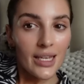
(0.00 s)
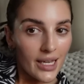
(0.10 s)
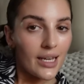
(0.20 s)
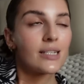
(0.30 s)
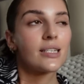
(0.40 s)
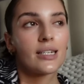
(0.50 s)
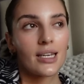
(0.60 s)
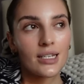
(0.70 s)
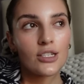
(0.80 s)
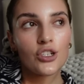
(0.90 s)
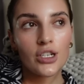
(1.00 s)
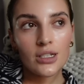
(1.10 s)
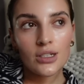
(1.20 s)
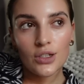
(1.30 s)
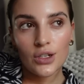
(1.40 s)
And yeah, it's a nice
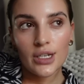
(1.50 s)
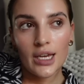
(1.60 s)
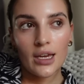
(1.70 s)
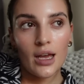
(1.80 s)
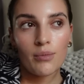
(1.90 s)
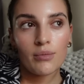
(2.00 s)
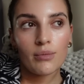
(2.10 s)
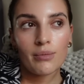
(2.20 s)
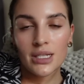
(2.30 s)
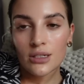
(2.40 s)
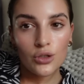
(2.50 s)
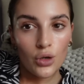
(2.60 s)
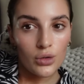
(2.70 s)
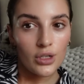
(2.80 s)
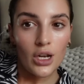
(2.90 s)
chilled Sunday. I'm missing
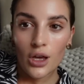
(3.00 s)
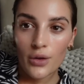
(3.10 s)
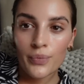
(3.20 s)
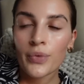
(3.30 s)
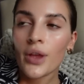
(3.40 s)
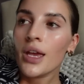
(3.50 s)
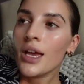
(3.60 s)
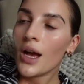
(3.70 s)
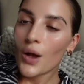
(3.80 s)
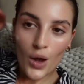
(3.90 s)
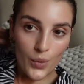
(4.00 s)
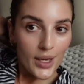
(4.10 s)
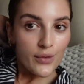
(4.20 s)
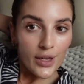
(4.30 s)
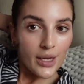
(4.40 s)
Jordan a lot. I can't
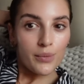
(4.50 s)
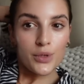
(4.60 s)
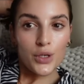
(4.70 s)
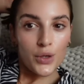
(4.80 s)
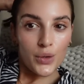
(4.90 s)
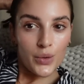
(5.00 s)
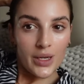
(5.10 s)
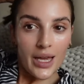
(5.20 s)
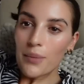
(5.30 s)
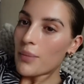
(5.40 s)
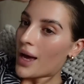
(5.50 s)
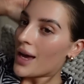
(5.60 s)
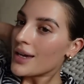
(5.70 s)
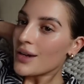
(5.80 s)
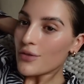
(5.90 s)
wait for him to get
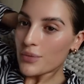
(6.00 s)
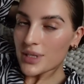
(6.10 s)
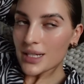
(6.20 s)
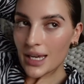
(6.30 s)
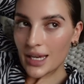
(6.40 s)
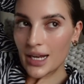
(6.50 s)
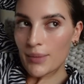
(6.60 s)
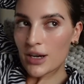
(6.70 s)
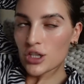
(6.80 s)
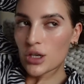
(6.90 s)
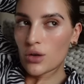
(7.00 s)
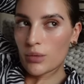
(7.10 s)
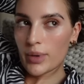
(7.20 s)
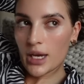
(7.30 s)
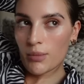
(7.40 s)
back from skiing. I'm actually going
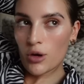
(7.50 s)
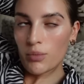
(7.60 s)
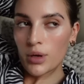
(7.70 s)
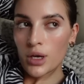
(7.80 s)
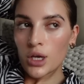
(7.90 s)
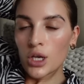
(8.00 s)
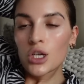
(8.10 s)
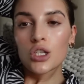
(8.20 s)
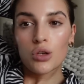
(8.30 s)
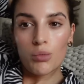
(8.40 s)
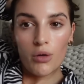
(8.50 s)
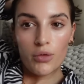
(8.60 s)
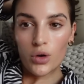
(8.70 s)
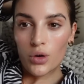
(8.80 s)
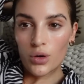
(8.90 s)
to pick him up
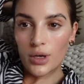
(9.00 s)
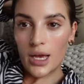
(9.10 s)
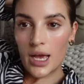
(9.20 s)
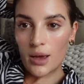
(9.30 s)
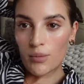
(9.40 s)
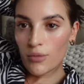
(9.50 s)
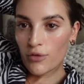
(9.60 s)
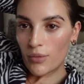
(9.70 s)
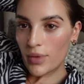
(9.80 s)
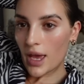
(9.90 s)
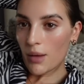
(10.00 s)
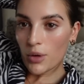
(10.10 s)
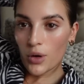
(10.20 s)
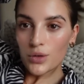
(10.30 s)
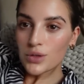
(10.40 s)
tomorrow from the
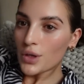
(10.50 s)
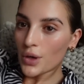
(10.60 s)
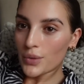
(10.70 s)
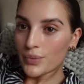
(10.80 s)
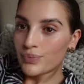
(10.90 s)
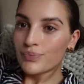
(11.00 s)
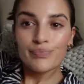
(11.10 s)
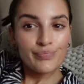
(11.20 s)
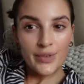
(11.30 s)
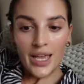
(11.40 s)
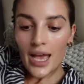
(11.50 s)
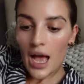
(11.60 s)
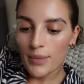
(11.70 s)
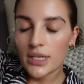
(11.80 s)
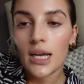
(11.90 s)
airport, so
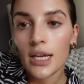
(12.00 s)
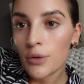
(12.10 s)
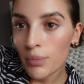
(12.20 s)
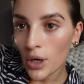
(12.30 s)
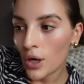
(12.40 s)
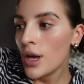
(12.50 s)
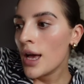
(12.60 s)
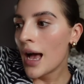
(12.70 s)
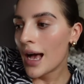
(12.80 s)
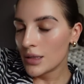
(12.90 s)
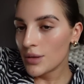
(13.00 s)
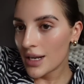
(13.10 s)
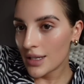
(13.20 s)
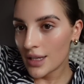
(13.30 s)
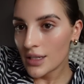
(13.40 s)
I'm excited. But as I was
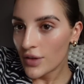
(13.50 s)
editing this